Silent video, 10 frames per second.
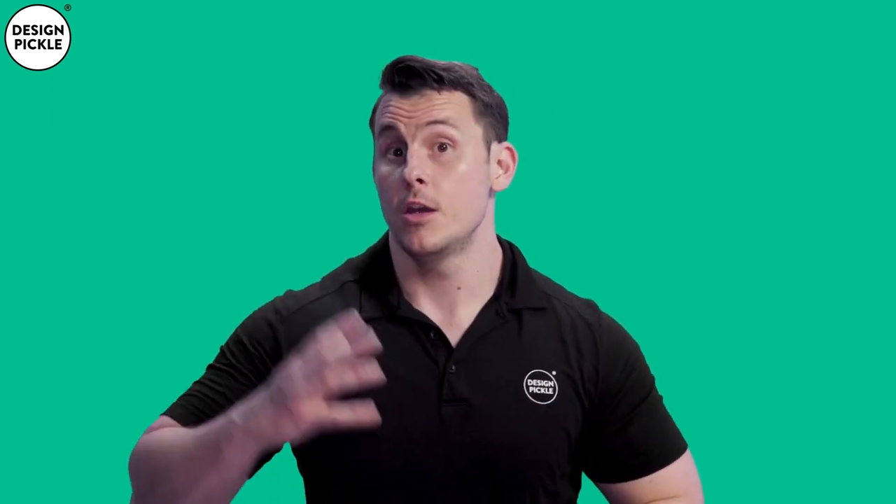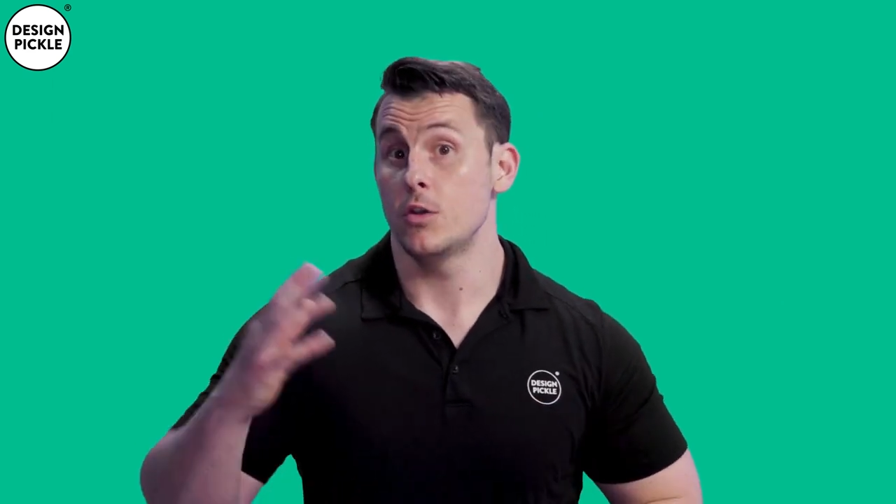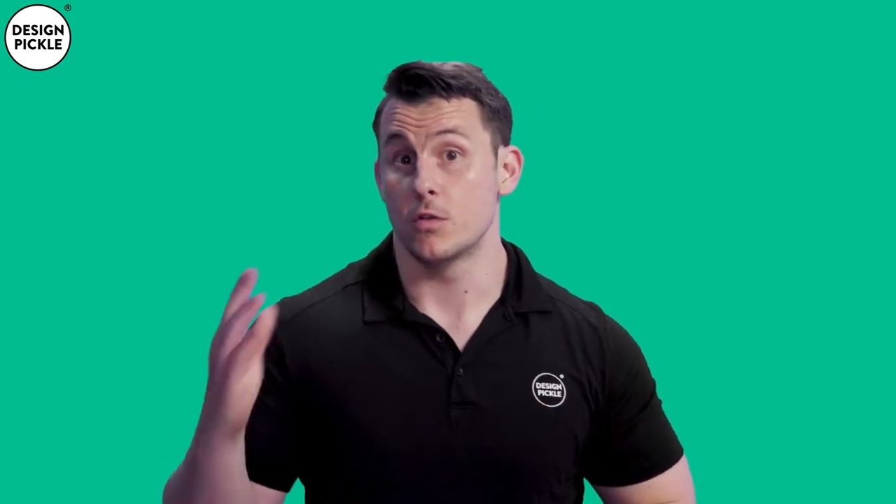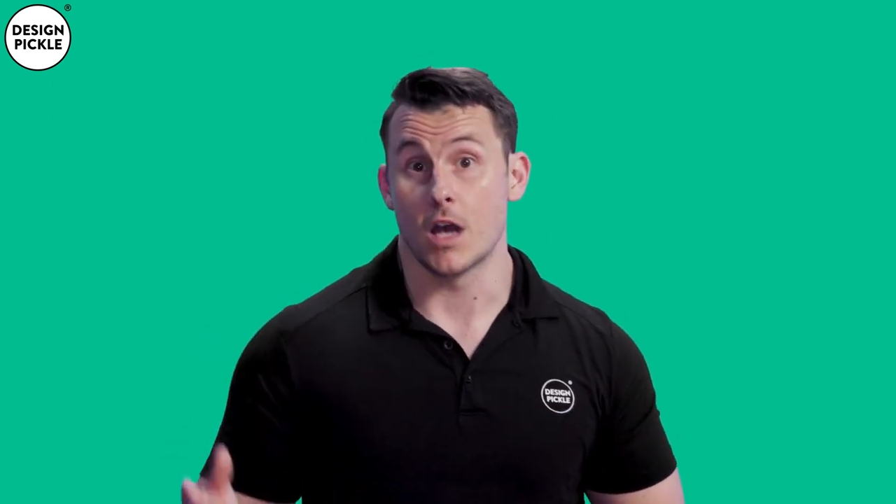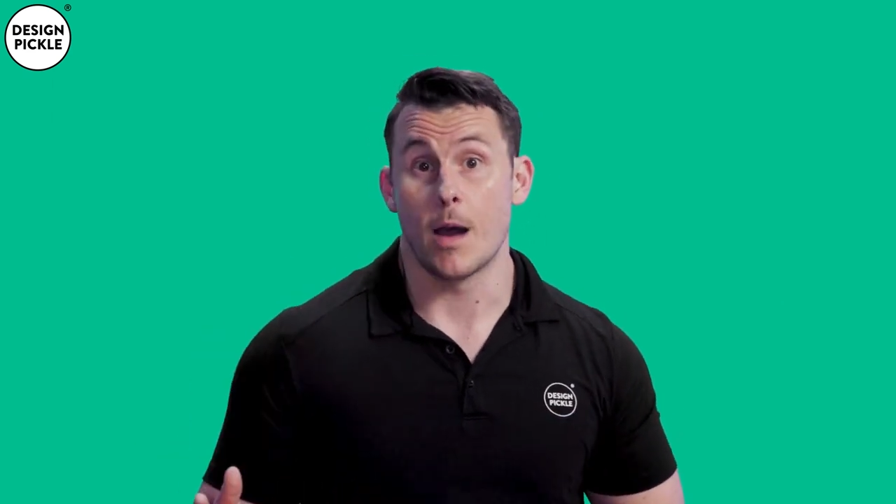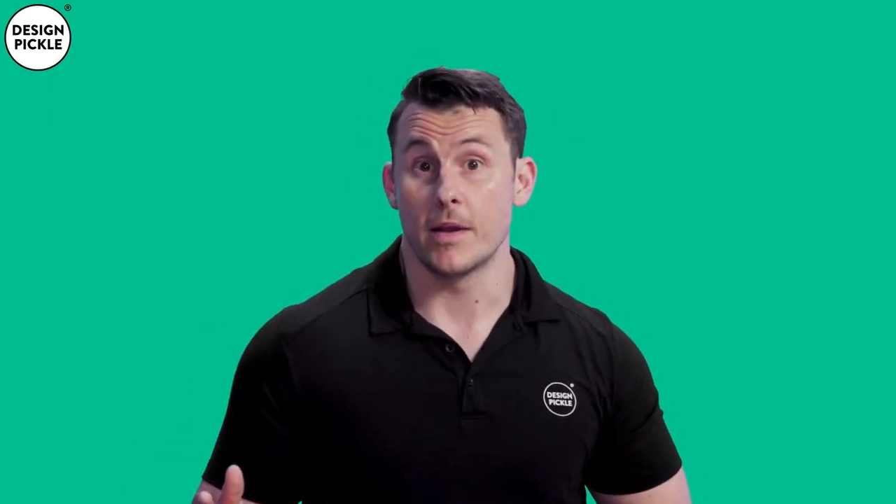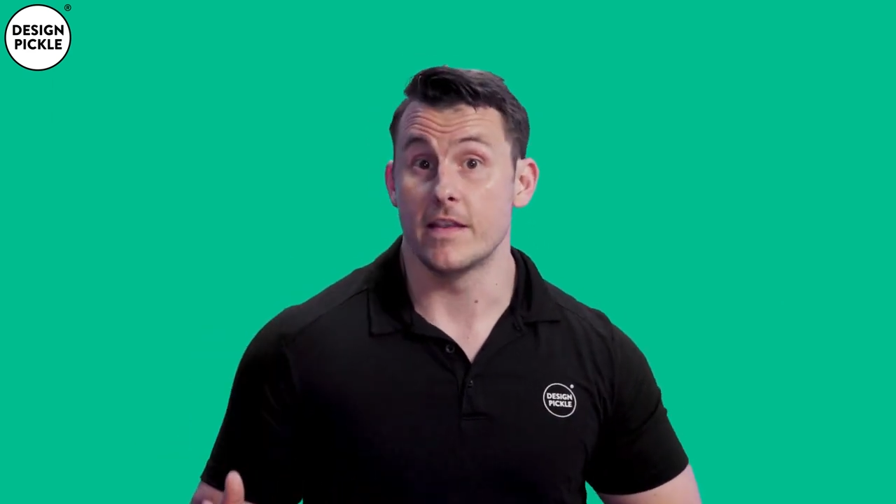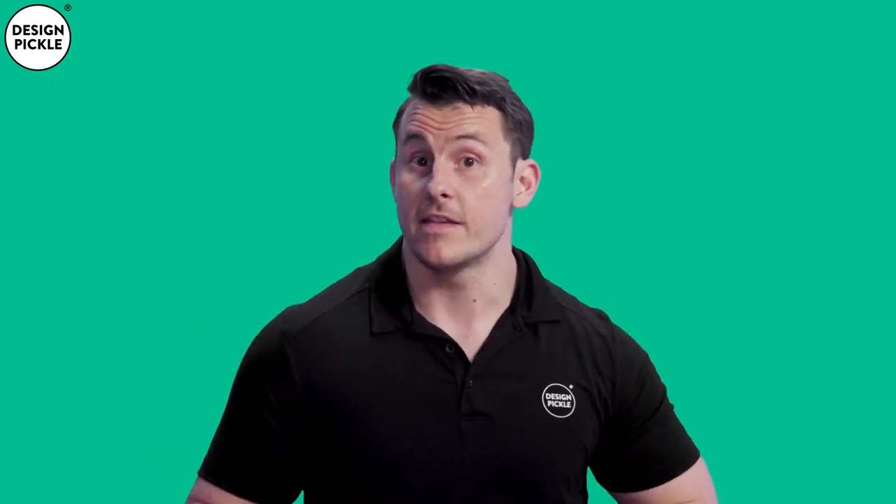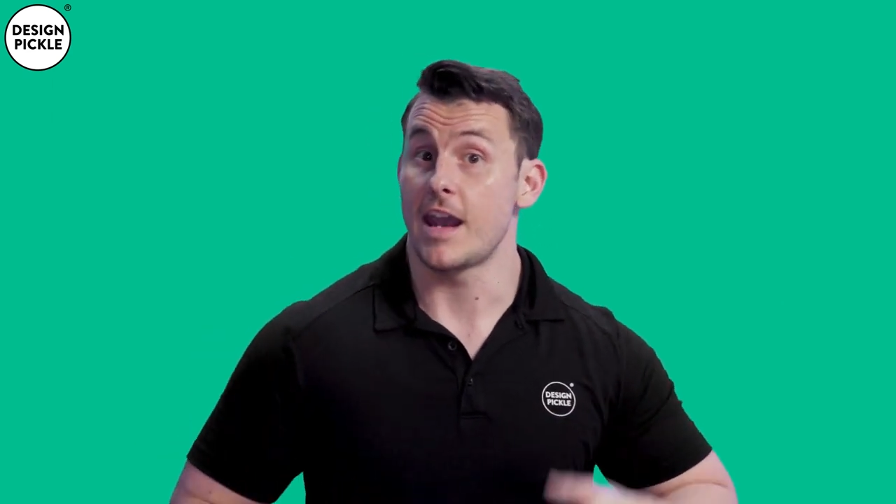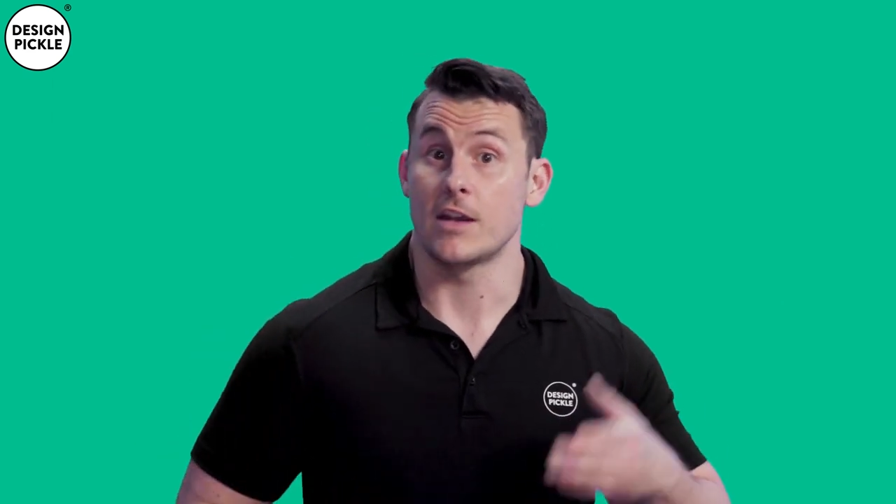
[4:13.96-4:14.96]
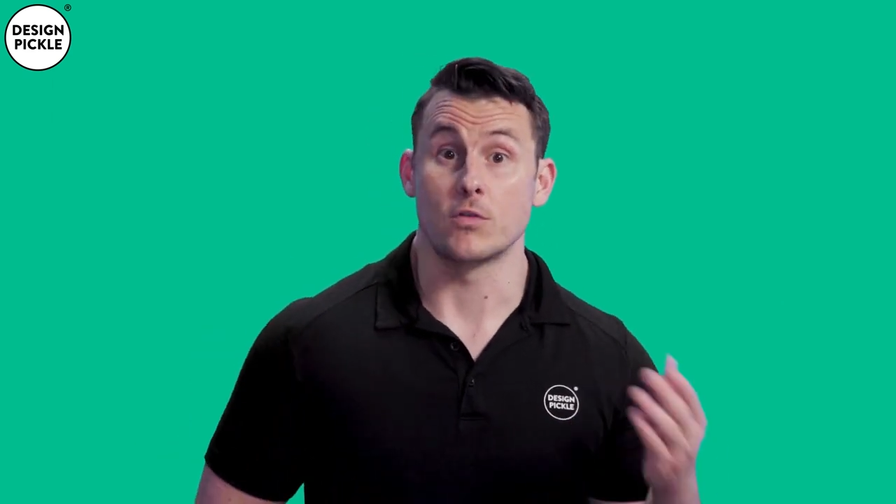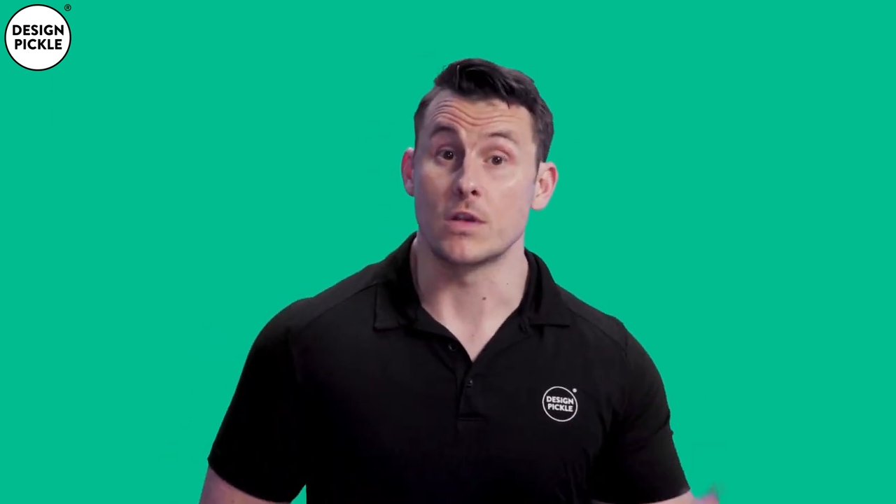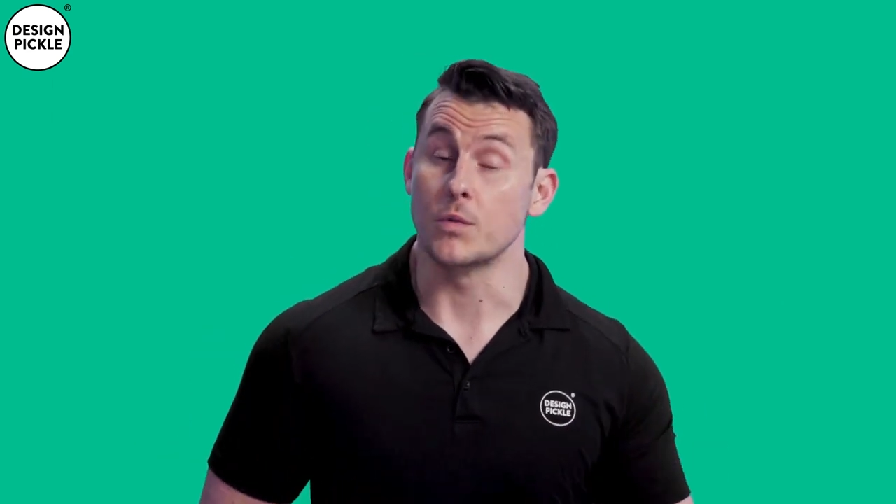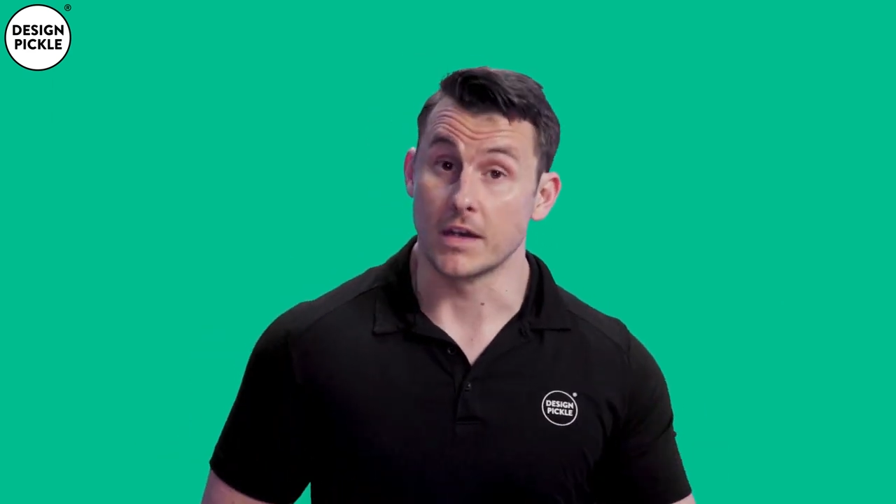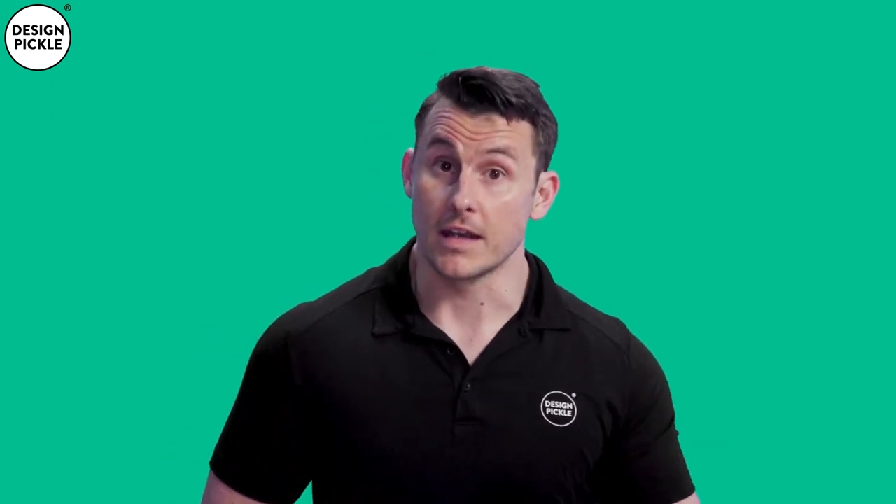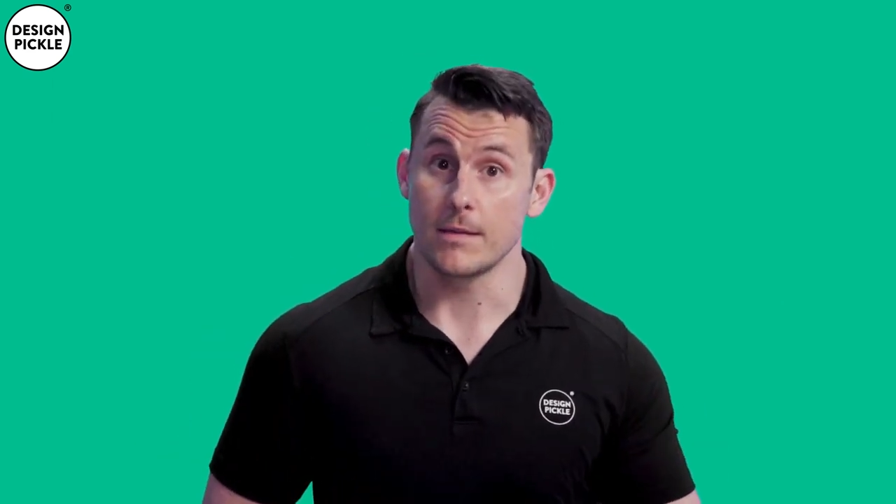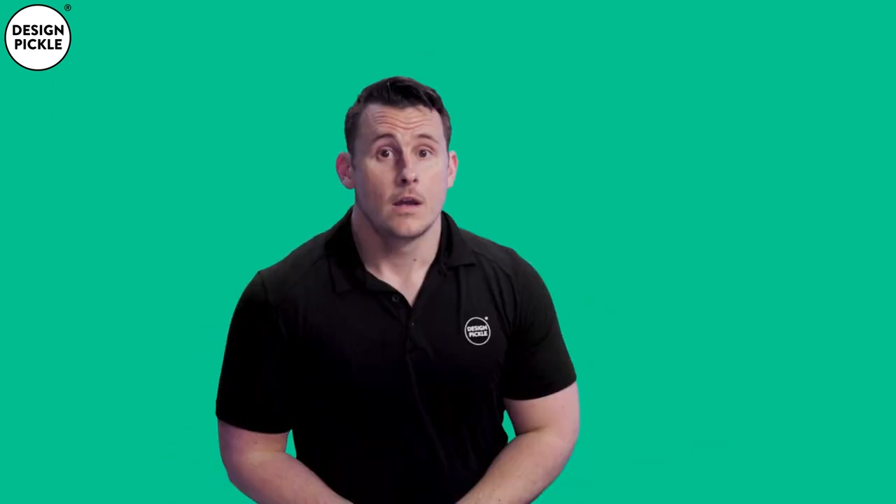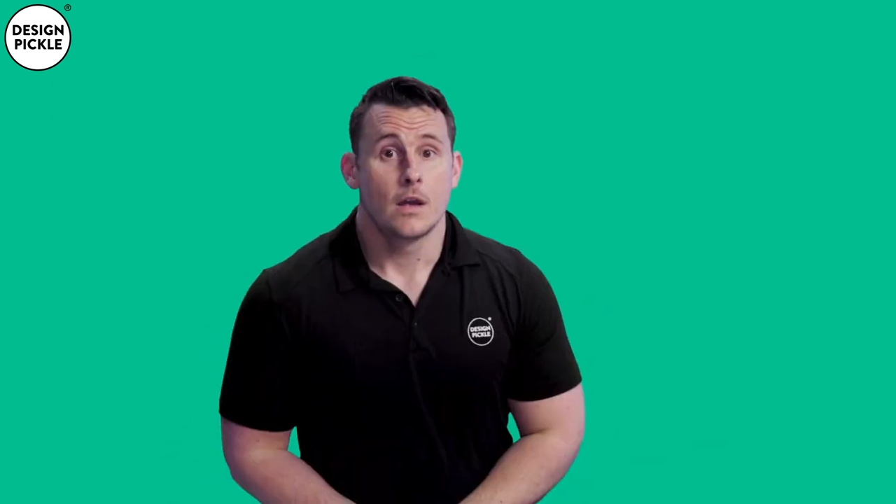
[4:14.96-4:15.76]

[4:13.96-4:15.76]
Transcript: your dominance, and your unity.